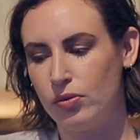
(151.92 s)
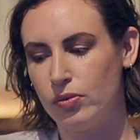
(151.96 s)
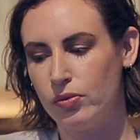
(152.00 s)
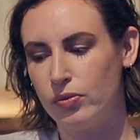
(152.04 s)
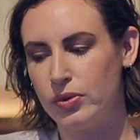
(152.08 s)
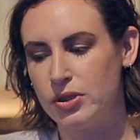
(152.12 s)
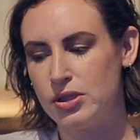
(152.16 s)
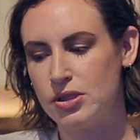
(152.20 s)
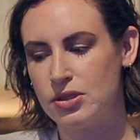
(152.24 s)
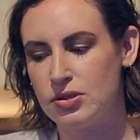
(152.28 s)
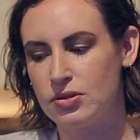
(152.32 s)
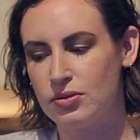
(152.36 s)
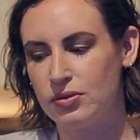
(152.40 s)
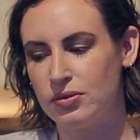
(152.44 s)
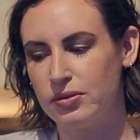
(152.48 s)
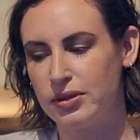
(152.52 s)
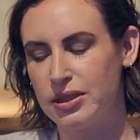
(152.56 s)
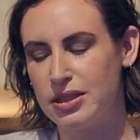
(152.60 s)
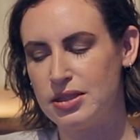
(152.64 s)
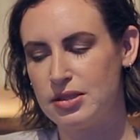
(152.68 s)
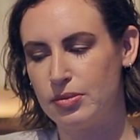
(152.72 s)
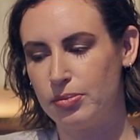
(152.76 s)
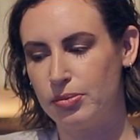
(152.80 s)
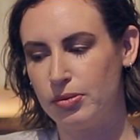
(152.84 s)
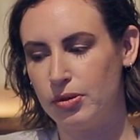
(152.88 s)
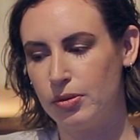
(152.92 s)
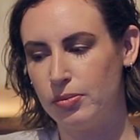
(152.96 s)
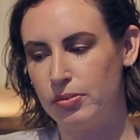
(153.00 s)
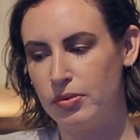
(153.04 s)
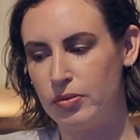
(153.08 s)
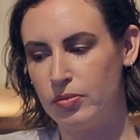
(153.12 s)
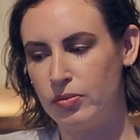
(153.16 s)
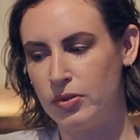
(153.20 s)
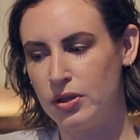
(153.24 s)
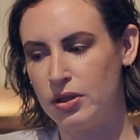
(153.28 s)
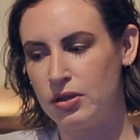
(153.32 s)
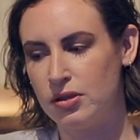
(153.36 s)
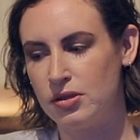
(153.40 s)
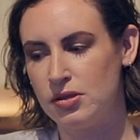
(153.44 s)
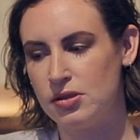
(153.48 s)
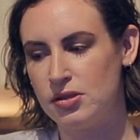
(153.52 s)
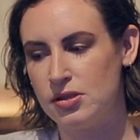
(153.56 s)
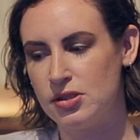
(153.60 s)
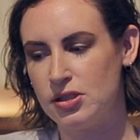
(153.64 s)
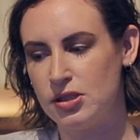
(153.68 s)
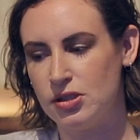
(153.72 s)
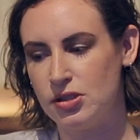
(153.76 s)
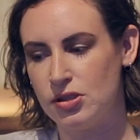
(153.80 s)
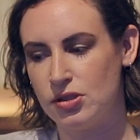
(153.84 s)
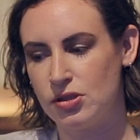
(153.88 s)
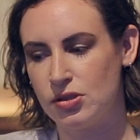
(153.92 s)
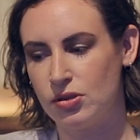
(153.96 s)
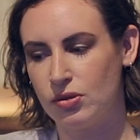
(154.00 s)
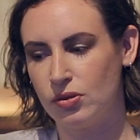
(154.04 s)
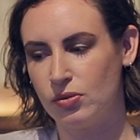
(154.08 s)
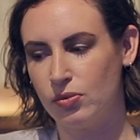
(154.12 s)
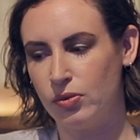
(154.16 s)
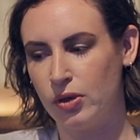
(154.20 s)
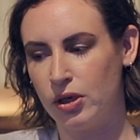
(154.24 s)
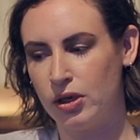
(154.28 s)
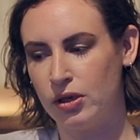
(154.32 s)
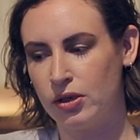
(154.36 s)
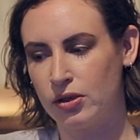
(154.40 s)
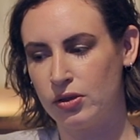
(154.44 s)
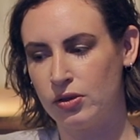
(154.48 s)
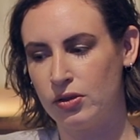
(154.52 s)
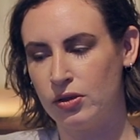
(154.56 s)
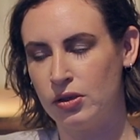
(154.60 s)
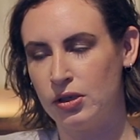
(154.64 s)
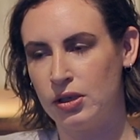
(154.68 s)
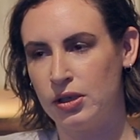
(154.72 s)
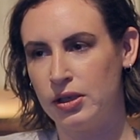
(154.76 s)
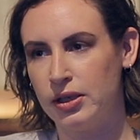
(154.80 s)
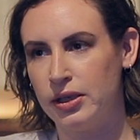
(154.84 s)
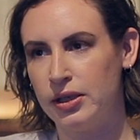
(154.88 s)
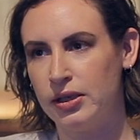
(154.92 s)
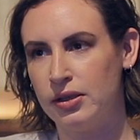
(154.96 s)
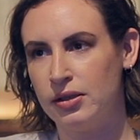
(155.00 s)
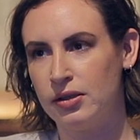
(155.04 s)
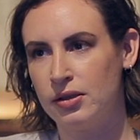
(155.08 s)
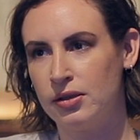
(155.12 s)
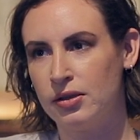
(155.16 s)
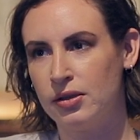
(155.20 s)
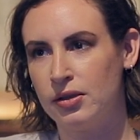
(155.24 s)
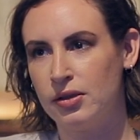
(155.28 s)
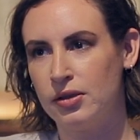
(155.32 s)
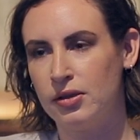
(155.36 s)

which is always a problem with digital work online.